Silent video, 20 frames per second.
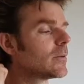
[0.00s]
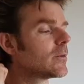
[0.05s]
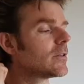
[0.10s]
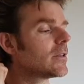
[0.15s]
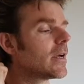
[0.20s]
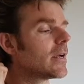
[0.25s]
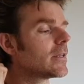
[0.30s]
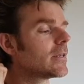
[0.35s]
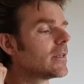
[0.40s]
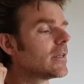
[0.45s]

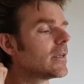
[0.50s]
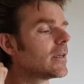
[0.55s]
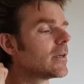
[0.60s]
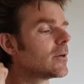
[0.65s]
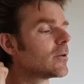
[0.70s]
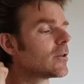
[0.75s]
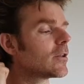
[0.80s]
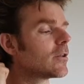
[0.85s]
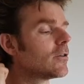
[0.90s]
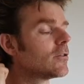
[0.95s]
tightening
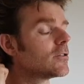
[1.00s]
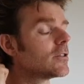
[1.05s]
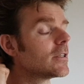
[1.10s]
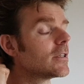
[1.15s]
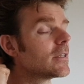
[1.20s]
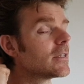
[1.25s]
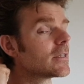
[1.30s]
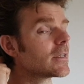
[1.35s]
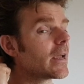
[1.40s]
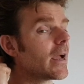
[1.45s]
and closing
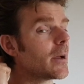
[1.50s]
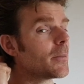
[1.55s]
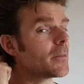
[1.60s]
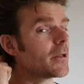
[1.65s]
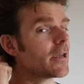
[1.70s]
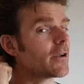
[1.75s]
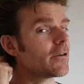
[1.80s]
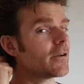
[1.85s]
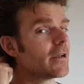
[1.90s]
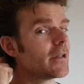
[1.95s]
this gap
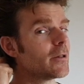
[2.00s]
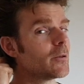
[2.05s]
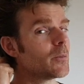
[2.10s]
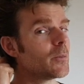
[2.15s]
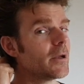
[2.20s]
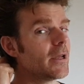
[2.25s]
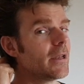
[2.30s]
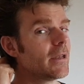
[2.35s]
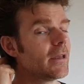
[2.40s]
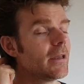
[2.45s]
here a little
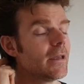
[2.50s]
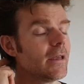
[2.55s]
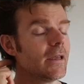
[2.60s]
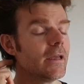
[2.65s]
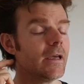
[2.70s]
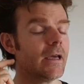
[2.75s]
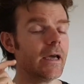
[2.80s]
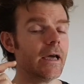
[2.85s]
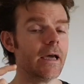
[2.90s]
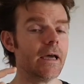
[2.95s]
bit.
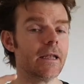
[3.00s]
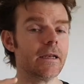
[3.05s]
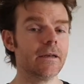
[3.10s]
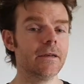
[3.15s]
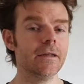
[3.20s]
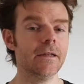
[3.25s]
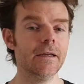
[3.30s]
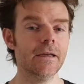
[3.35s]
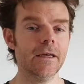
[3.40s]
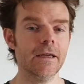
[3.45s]
And
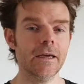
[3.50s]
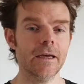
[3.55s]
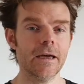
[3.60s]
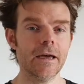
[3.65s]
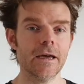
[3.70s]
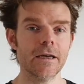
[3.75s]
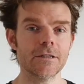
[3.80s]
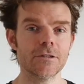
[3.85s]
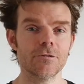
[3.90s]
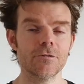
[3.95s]

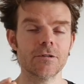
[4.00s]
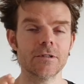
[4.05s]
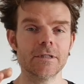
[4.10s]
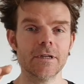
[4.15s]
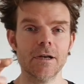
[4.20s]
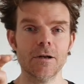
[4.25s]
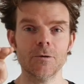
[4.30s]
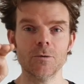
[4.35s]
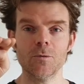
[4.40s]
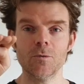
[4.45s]
as a
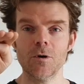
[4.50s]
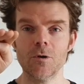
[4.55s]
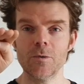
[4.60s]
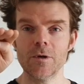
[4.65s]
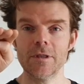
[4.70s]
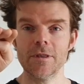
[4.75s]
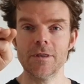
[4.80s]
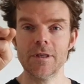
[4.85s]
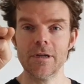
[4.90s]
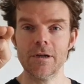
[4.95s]
result, what we
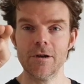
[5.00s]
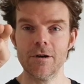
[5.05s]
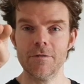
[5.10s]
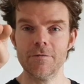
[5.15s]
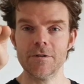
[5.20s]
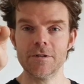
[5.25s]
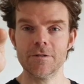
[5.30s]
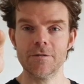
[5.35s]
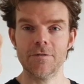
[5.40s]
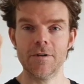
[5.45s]
think of
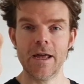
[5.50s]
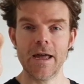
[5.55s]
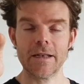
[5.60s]
as flat